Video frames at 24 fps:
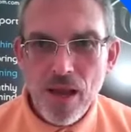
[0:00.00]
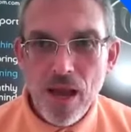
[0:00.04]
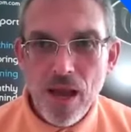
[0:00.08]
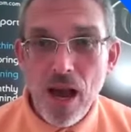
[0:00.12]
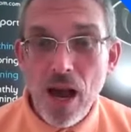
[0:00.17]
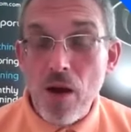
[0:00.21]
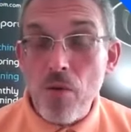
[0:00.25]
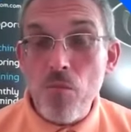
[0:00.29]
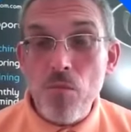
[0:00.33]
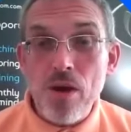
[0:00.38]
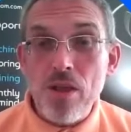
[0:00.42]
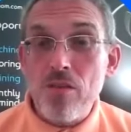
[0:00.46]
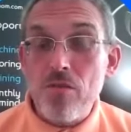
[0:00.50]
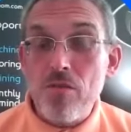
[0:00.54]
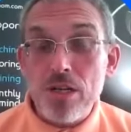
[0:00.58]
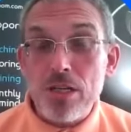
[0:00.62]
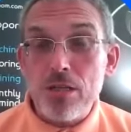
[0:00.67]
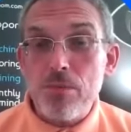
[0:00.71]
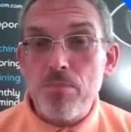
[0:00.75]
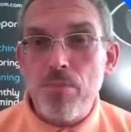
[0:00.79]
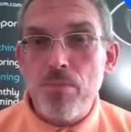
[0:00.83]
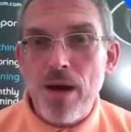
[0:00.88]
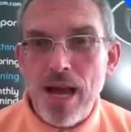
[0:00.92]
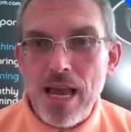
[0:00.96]
and whether
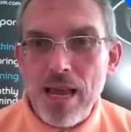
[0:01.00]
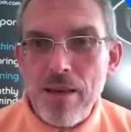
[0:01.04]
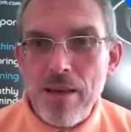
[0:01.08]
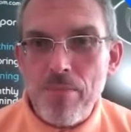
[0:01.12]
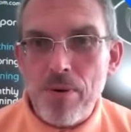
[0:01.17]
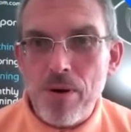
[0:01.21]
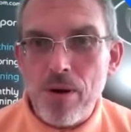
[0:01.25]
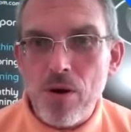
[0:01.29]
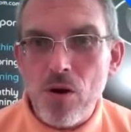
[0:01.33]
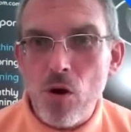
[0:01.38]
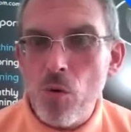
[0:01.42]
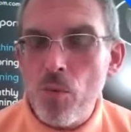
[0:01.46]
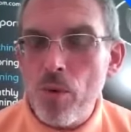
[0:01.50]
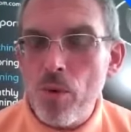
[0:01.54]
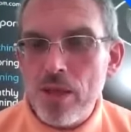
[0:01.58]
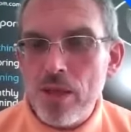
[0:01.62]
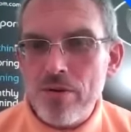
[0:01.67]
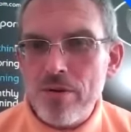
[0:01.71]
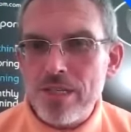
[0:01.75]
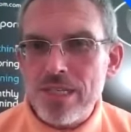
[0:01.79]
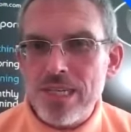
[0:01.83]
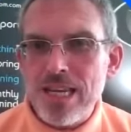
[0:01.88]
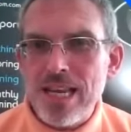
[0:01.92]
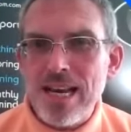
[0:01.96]
it's paper or
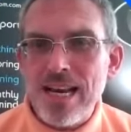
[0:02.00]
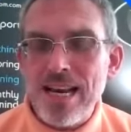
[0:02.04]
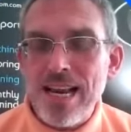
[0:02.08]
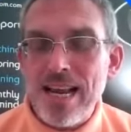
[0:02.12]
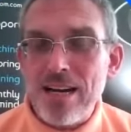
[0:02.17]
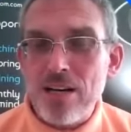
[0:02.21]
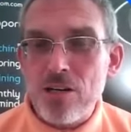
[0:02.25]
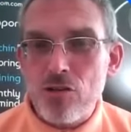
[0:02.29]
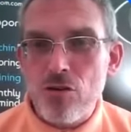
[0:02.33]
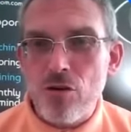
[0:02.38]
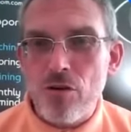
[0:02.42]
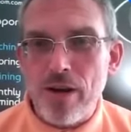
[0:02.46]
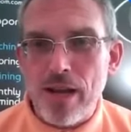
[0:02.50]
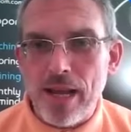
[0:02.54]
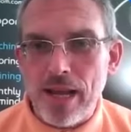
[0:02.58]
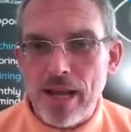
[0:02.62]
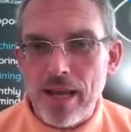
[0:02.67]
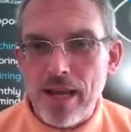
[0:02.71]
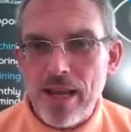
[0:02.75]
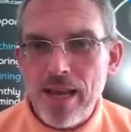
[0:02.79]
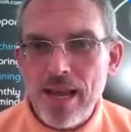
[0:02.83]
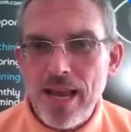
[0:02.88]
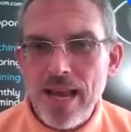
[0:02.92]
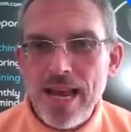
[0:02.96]
whether it's
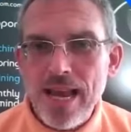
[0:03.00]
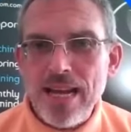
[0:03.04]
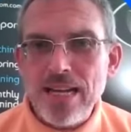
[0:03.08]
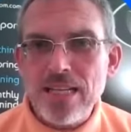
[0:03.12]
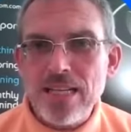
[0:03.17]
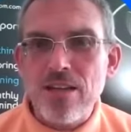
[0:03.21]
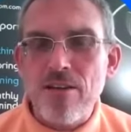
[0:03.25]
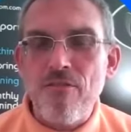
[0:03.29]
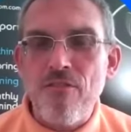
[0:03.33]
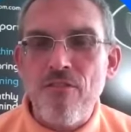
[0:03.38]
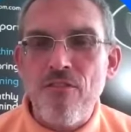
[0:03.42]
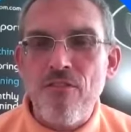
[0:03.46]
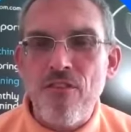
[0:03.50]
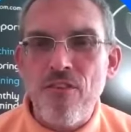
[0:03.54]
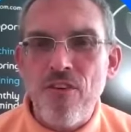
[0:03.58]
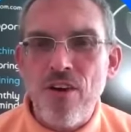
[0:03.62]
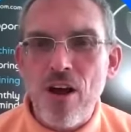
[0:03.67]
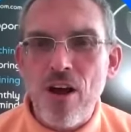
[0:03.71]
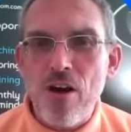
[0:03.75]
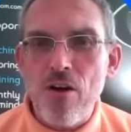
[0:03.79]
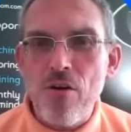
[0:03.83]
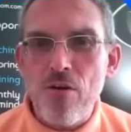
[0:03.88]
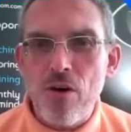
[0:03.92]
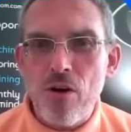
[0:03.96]
electronic, it's a
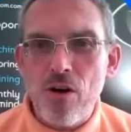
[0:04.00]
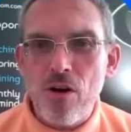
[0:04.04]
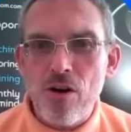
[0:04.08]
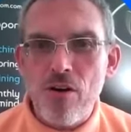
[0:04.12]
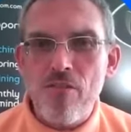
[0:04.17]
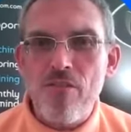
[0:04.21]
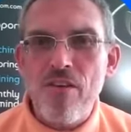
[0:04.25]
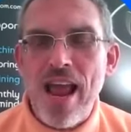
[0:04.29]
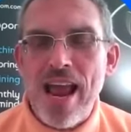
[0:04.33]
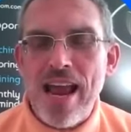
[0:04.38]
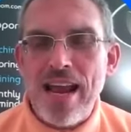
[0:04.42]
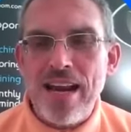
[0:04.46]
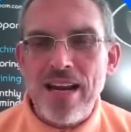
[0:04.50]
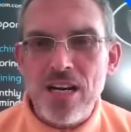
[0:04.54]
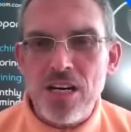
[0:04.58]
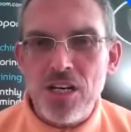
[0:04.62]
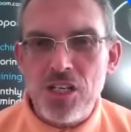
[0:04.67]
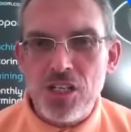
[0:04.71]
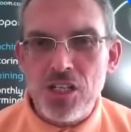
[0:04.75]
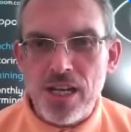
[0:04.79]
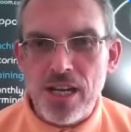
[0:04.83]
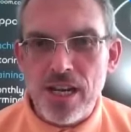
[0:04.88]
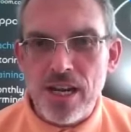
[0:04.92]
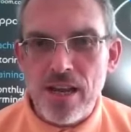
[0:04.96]
flow of
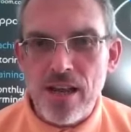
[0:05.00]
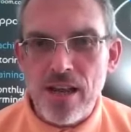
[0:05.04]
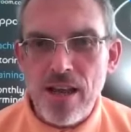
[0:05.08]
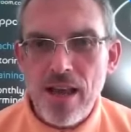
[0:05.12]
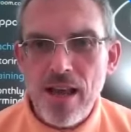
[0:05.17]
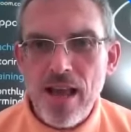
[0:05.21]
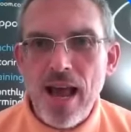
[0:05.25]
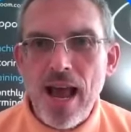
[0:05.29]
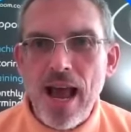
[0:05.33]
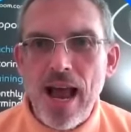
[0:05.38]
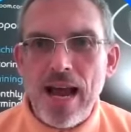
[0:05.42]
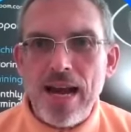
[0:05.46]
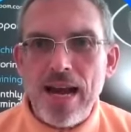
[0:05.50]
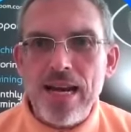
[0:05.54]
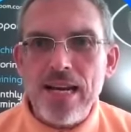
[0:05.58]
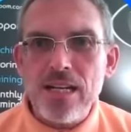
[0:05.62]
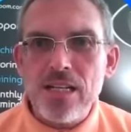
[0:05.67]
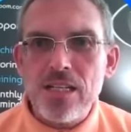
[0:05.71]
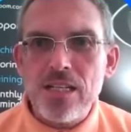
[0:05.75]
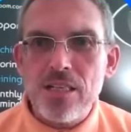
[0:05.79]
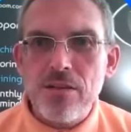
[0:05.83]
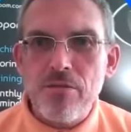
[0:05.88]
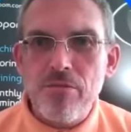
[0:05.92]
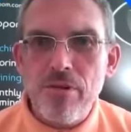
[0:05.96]
energy and
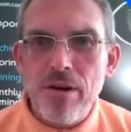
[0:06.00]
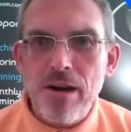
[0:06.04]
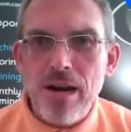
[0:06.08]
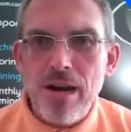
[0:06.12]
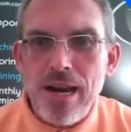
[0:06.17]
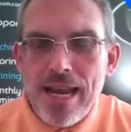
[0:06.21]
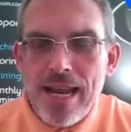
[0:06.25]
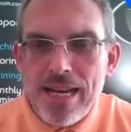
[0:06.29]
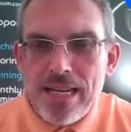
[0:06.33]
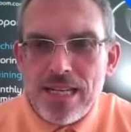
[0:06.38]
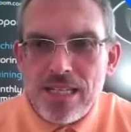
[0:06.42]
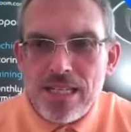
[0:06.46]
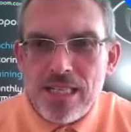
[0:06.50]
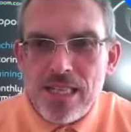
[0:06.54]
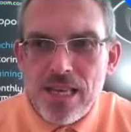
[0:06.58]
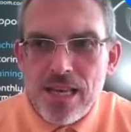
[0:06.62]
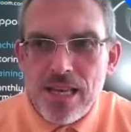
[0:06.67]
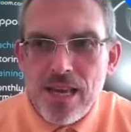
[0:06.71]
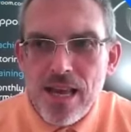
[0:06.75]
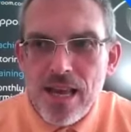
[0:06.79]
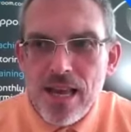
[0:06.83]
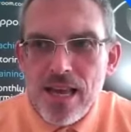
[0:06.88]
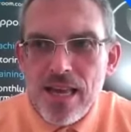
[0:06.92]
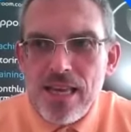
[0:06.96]
it's the it's
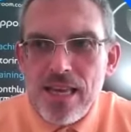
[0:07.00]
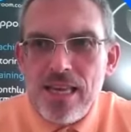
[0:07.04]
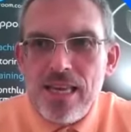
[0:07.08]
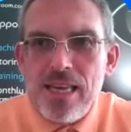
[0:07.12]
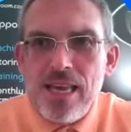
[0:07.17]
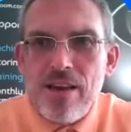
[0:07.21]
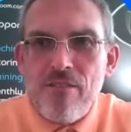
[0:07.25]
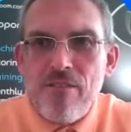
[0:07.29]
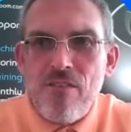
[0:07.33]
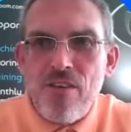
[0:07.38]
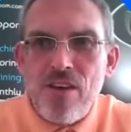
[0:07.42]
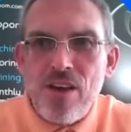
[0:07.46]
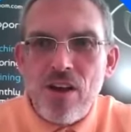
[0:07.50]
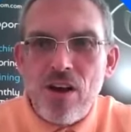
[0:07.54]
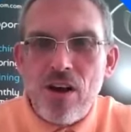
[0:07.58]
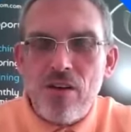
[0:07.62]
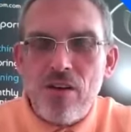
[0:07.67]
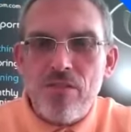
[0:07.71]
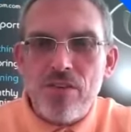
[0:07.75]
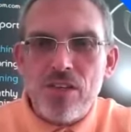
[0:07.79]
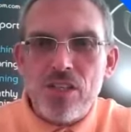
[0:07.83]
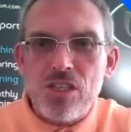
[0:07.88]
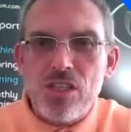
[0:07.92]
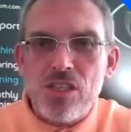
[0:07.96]
the giving
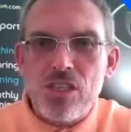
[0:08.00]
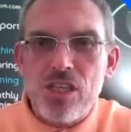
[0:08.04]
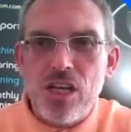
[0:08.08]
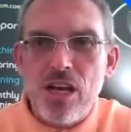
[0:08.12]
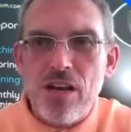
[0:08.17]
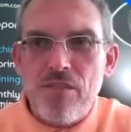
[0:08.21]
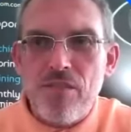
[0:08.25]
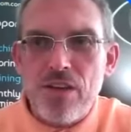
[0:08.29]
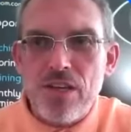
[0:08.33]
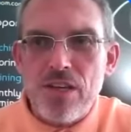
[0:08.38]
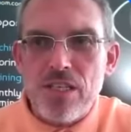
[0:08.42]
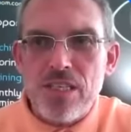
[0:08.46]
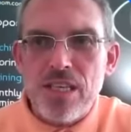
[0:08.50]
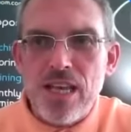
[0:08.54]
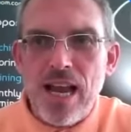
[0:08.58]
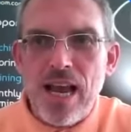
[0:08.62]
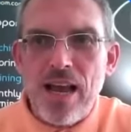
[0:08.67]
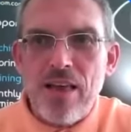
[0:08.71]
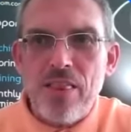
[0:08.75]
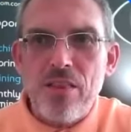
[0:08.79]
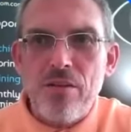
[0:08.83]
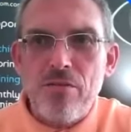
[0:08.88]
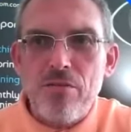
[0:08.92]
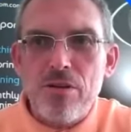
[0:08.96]
of a service
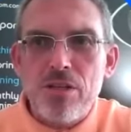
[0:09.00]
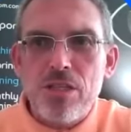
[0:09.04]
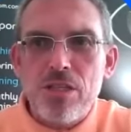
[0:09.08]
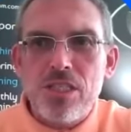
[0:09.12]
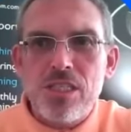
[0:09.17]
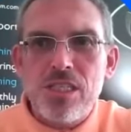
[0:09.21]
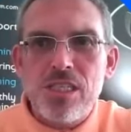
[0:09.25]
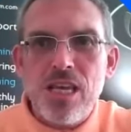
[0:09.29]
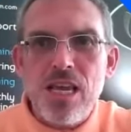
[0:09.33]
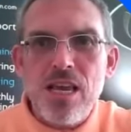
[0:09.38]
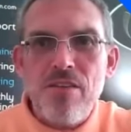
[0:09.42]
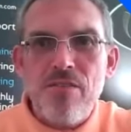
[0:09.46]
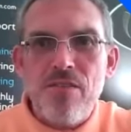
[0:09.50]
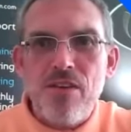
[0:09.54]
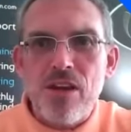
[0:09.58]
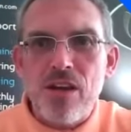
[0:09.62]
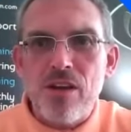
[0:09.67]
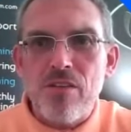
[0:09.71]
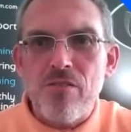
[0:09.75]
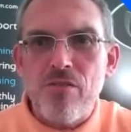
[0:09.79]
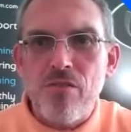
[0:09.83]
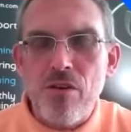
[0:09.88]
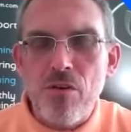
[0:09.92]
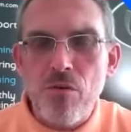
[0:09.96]
and the receiving
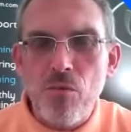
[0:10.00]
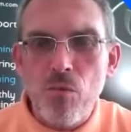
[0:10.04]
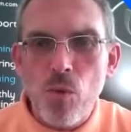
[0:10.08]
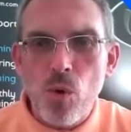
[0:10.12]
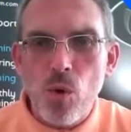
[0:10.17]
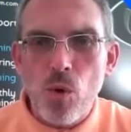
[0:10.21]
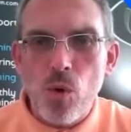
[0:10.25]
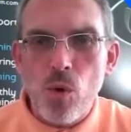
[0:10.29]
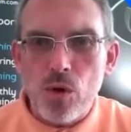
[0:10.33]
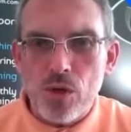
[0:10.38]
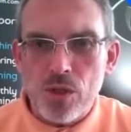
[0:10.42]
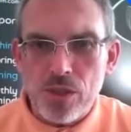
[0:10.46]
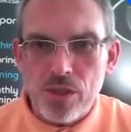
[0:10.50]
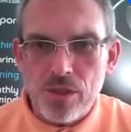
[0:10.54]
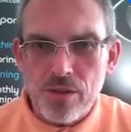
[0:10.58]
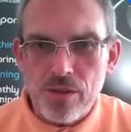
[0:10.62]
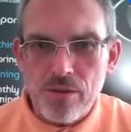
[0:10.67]
of reward